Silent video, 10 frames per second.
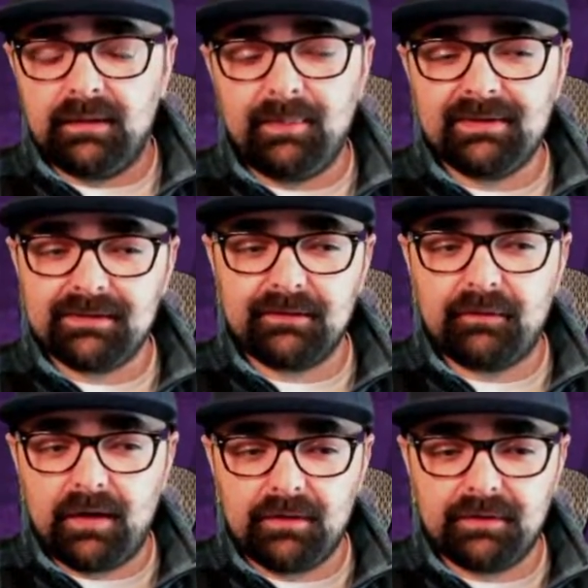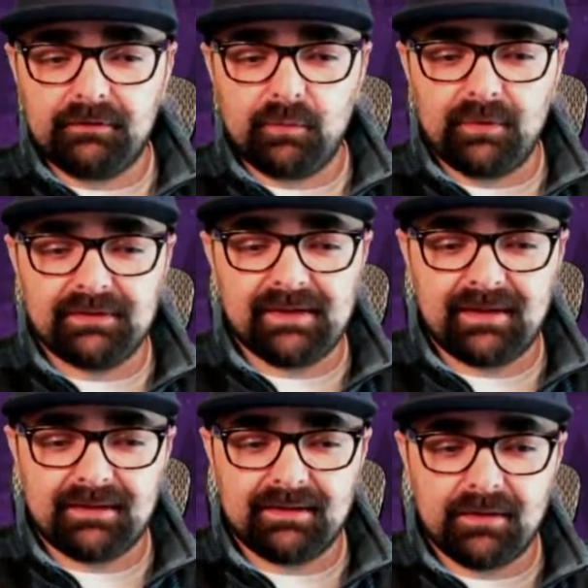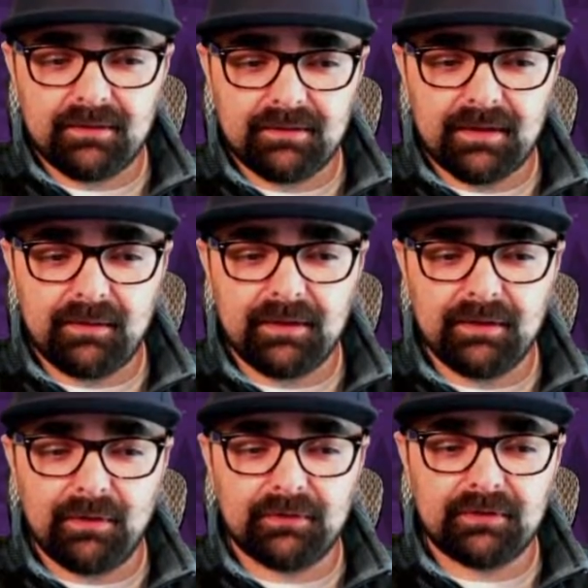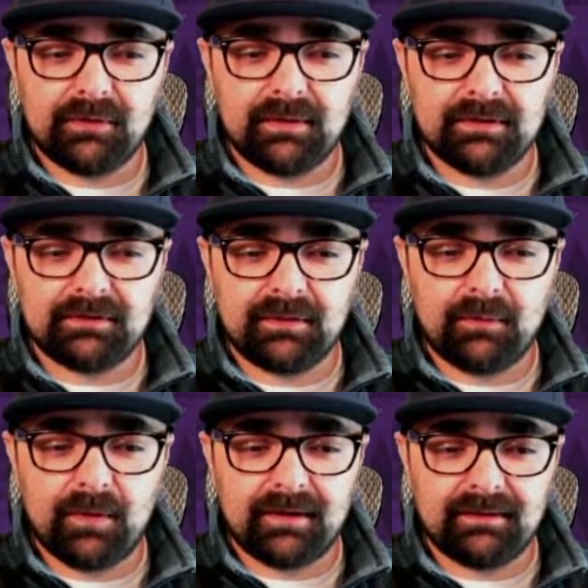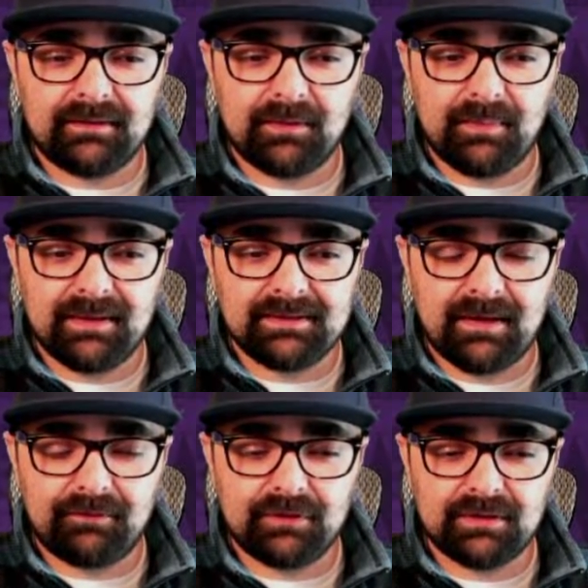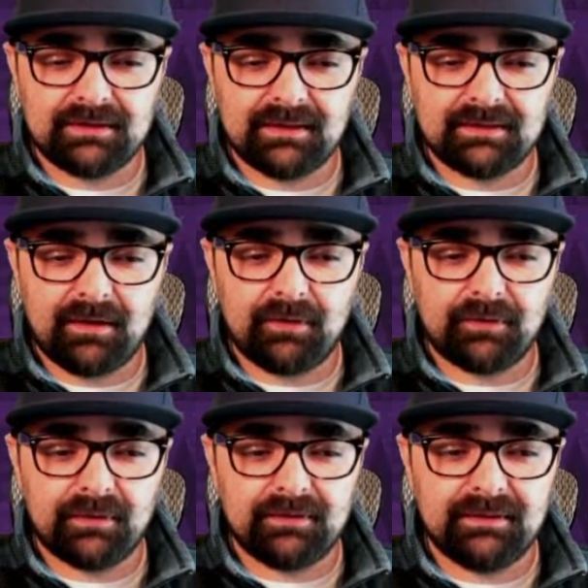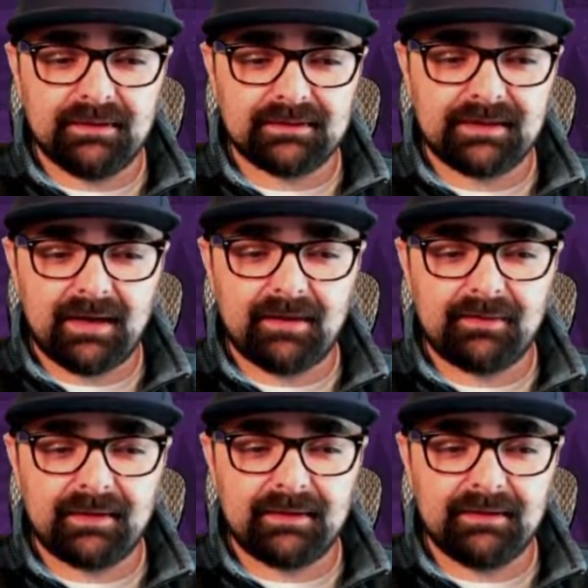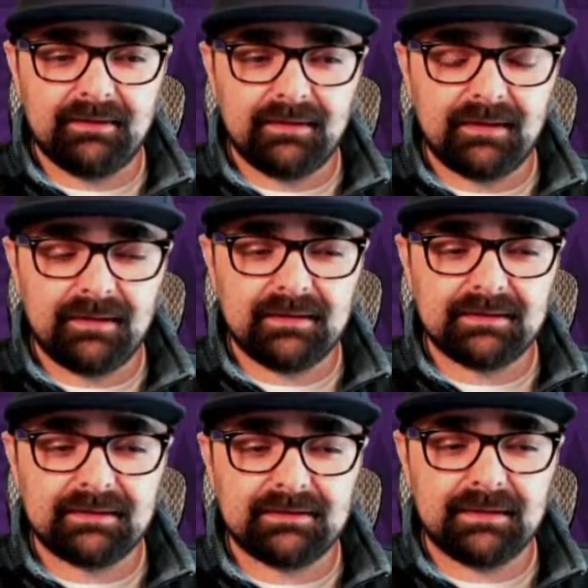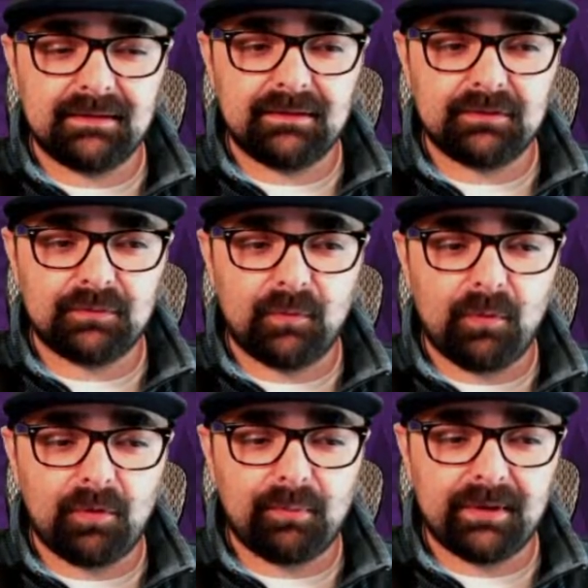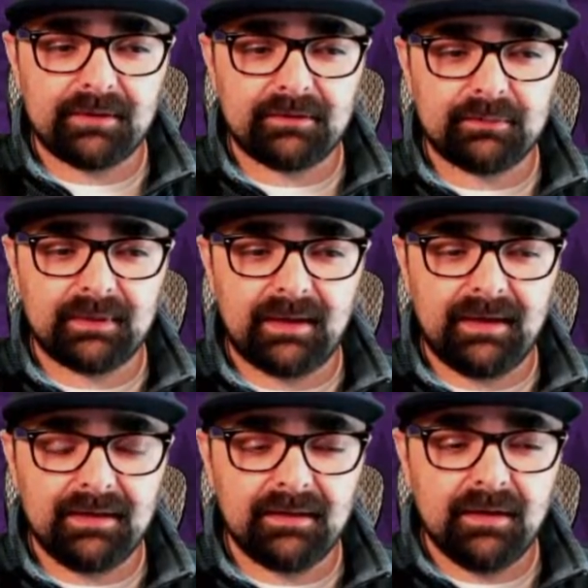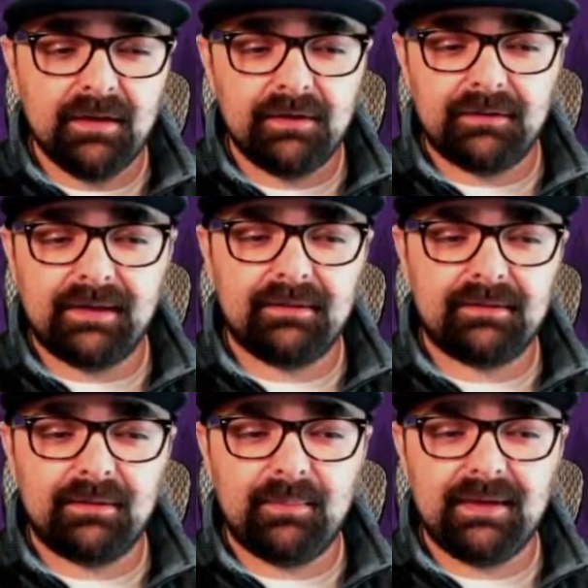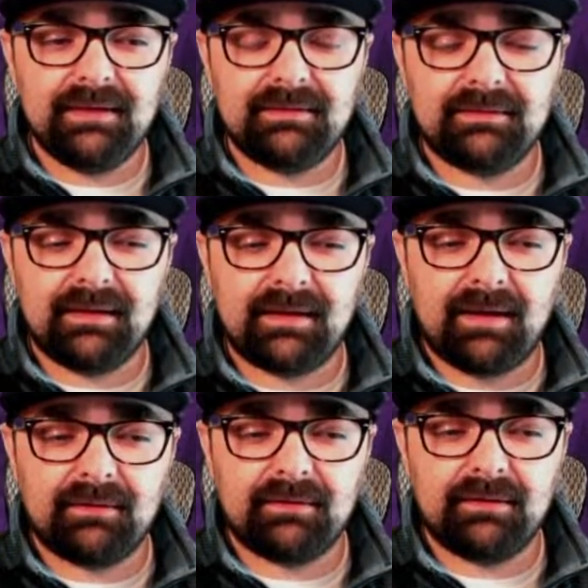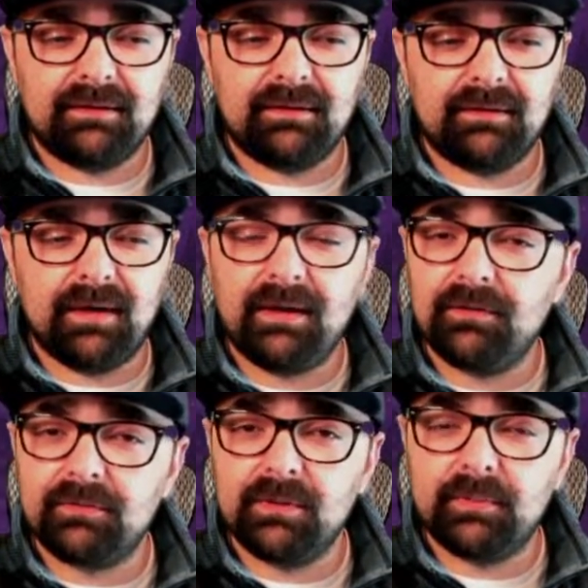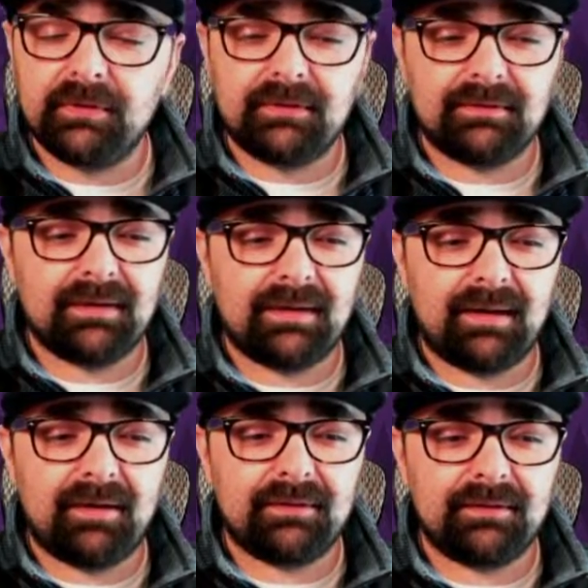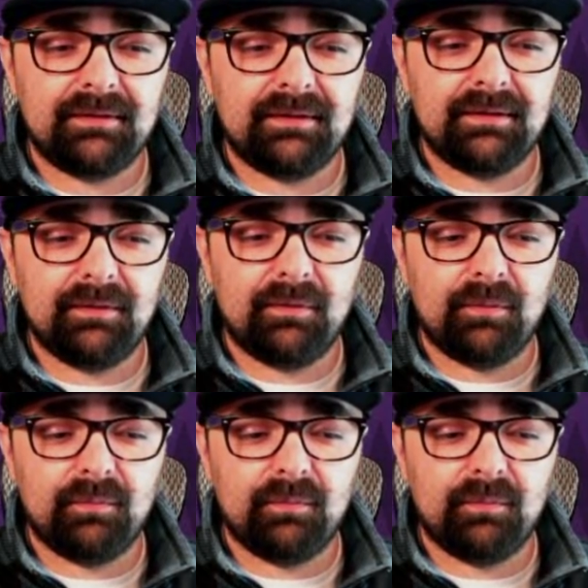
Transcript: He basically found it from one side and another. Now he knows the queen is going to walk into the base after she takes out this guy right here. And then he's going to send in his wall breakers behind to get into the base, to take out the air sweeper, to take out the